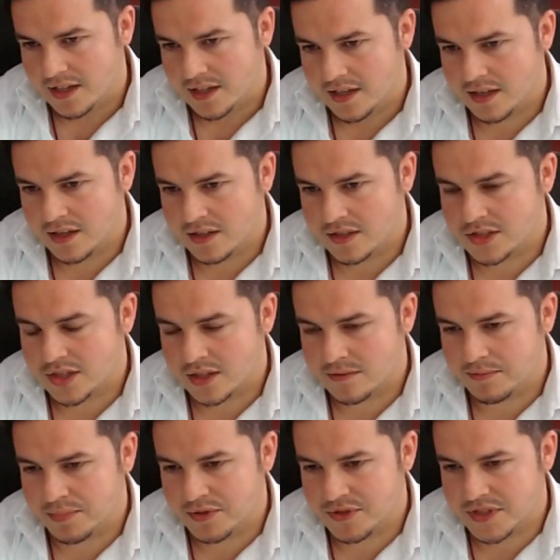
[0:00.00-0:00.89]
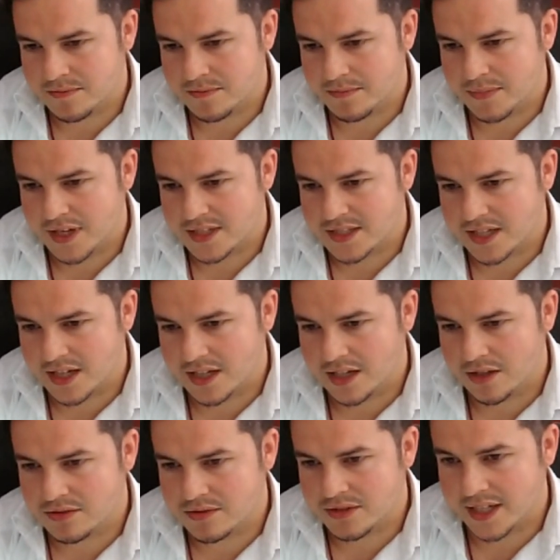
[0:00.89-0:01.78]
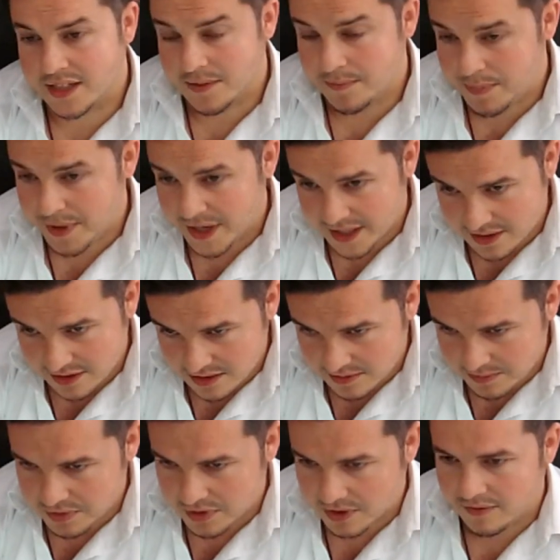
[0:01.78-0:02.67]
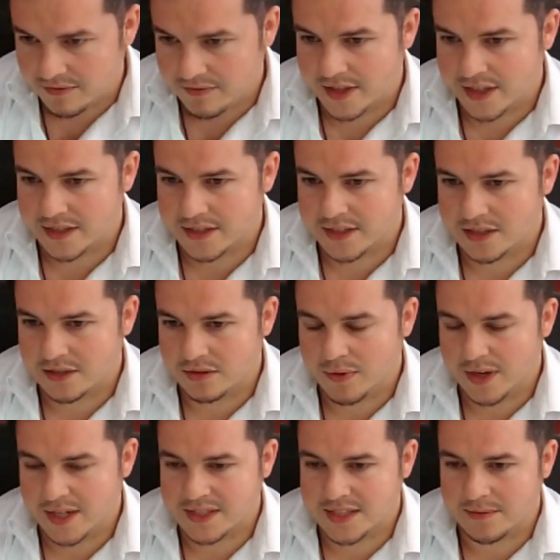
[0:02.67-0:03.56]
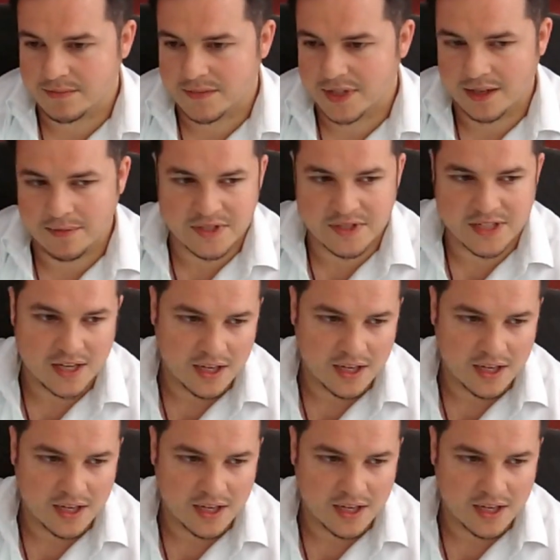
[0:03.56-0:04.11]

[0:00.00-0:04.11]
certain position bars are allowed to get a bit into profit. You know, why sometimes